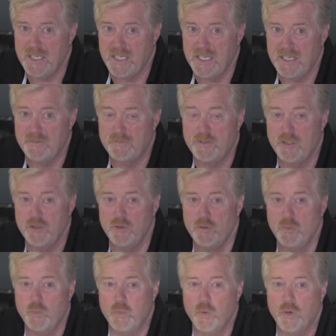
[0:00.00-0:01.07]
If you
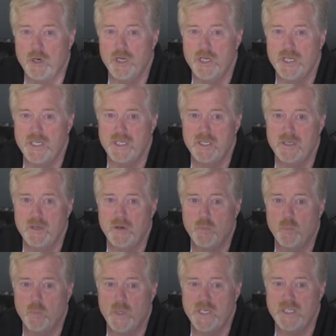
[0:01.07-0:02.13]
would
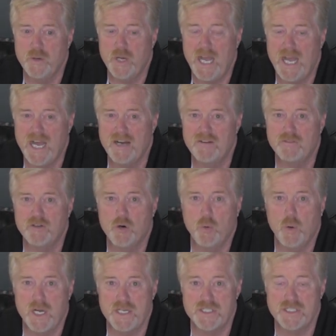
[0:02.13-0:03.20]
when you have
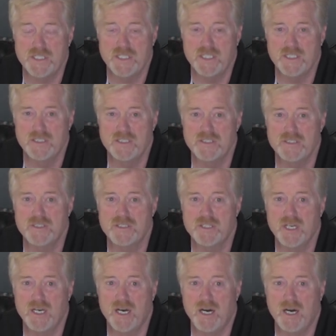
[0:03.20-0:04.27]
questions,
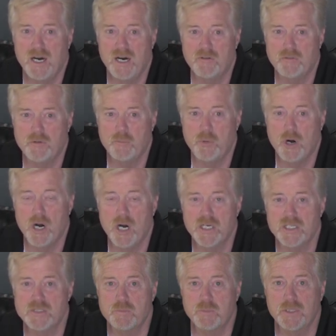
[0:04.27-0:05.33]
uh,
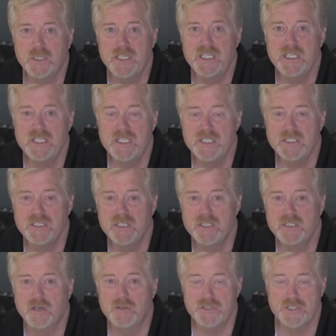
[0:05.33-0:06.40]
remarks, please
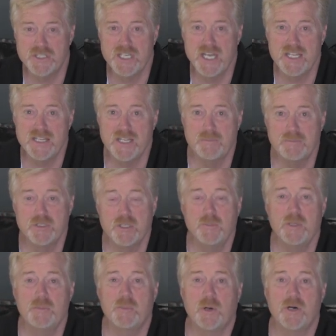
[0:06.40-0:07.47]
don't send them to
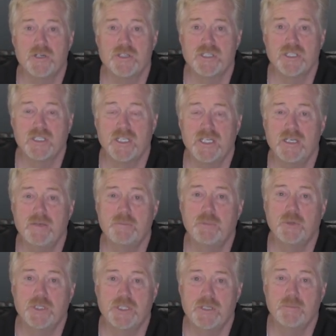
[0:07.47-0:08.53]
me personally.
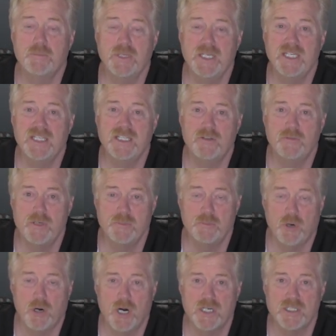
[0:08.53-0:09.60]
Put them in the
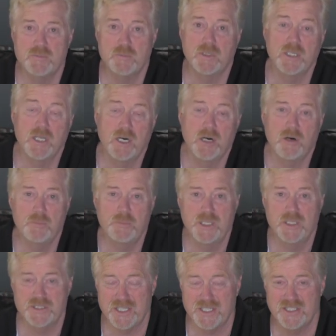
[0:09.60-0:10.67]
remarks below
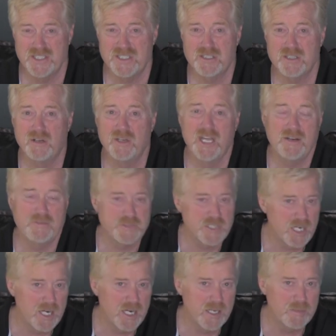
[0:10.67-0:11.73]
because I just don't have
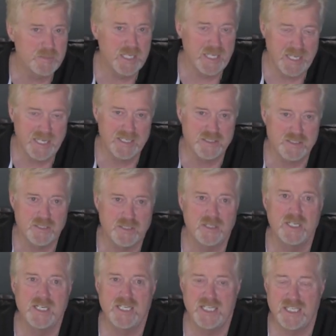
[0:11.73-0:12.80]
time to
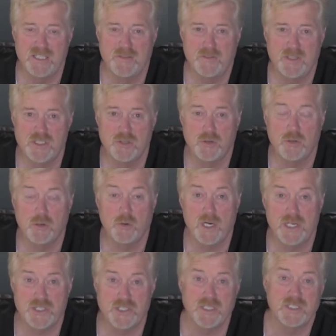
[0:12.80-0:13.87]
answer individual
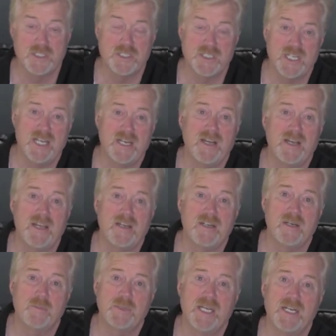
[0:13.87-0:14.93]
questions and I end
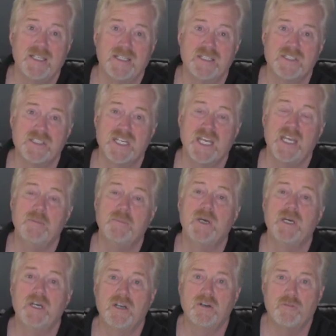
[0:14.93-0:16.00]
up getting the
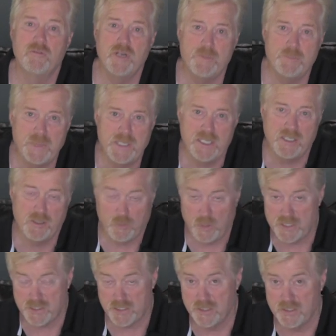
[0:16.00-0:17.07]
same repeat
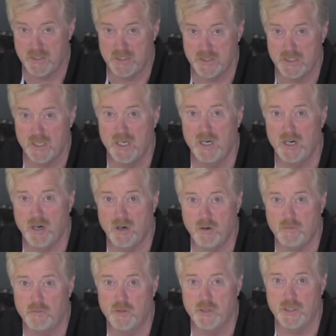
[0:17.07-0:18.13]
questions
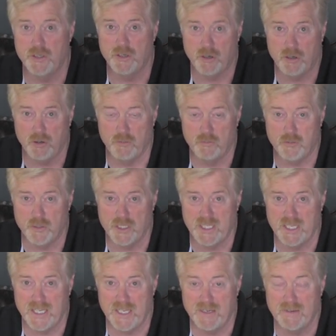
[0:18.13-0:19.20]
over and over
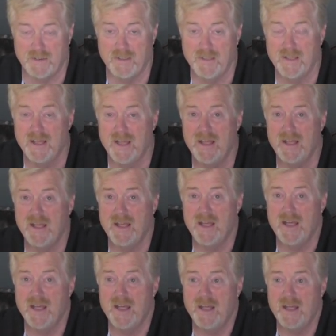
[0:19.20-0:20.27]
again.
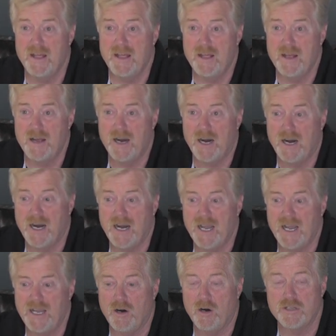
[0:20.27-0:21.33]

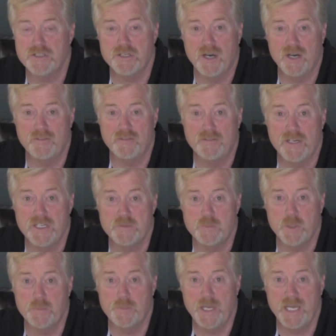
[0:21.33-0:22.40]
I also have a
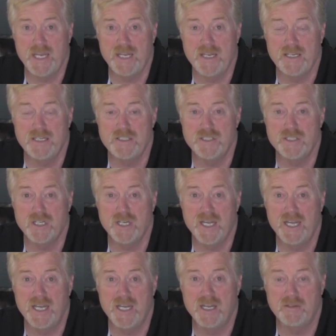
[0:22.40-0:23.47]
Facebook page
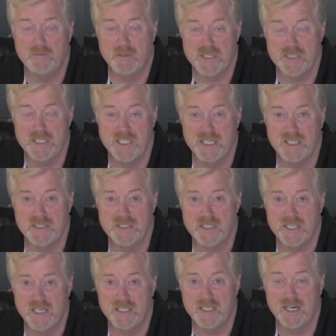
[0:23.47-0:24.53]
and
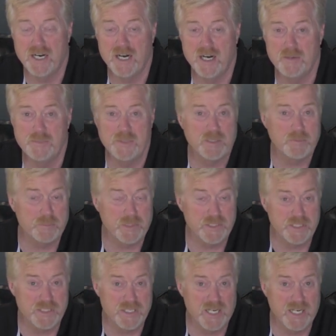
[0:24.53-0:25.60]
rustynelson.com. You can
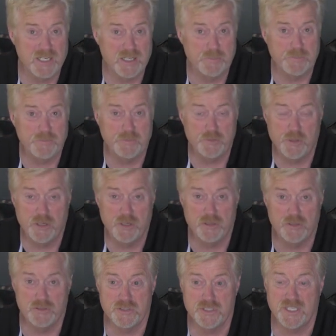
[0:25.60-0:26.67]
please sign up through
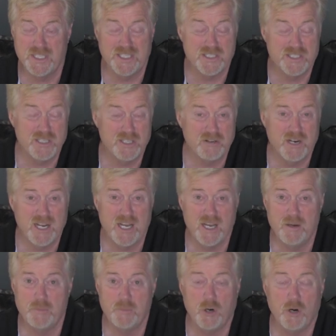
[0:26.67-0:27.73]
those and
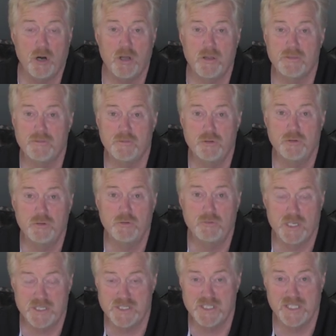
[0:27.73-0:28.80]
Instagram, all through
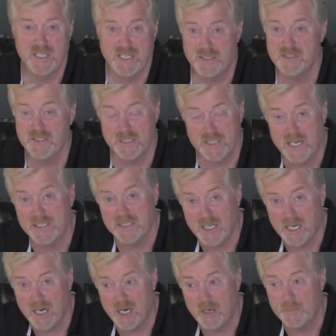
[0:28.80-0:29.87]

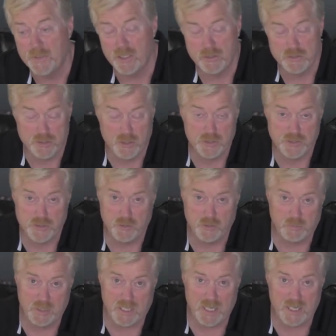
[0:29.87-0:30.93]
rustynelson.com, and there's also
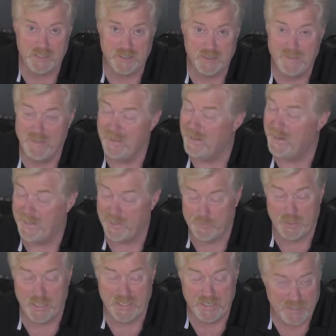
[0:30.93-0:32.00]
a blog.
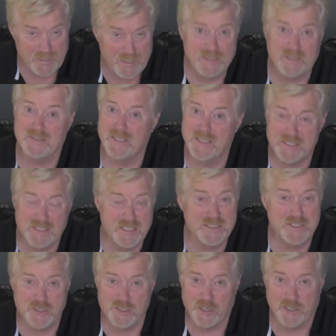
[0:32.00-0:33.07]
Anyway, let's get
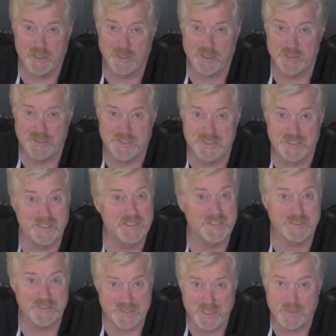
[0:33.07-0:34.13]
started on this thing
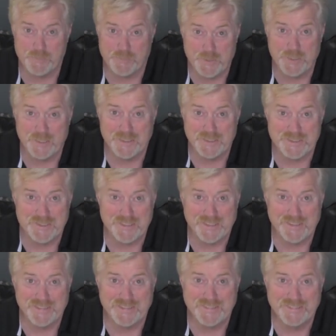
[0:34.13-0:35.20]
because I'm pretty
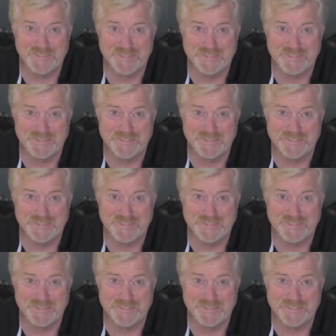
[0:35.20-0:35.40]
excited.